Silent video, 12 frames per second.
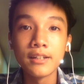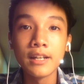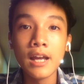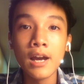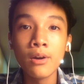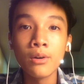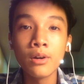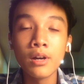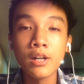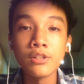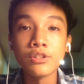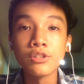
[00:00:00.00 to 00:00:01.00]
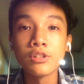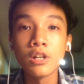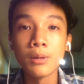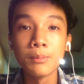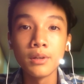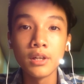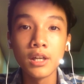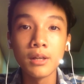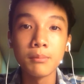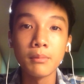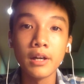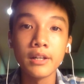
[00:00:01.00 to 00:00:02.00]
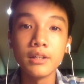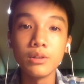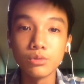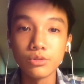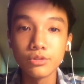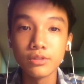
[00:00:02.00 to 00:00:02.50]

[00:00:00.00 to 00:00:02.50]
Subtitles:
Now I shall begin my news.